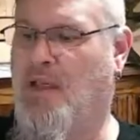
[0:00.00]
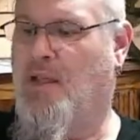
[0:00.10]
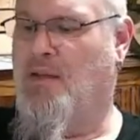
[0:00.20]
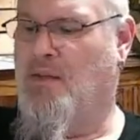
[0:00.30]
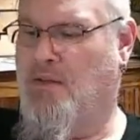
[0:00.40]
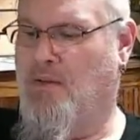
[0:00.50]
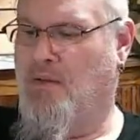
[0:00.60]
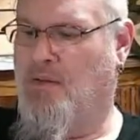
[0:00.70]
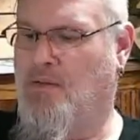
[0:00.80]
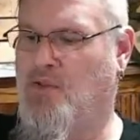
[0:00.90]
and
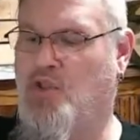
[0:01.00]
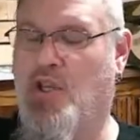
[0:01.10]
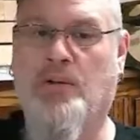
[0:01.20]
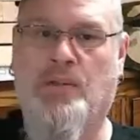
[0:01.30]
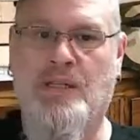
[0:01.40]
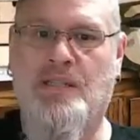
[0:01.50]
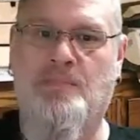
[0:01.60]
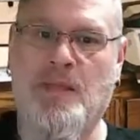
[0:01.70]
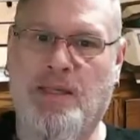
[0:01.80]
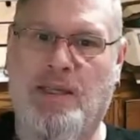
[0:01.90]
generally
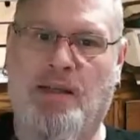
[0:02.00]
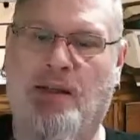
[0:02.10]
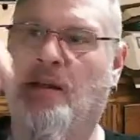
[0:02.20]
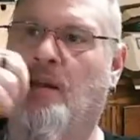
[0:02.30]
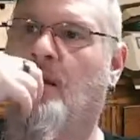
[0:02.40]
speaking,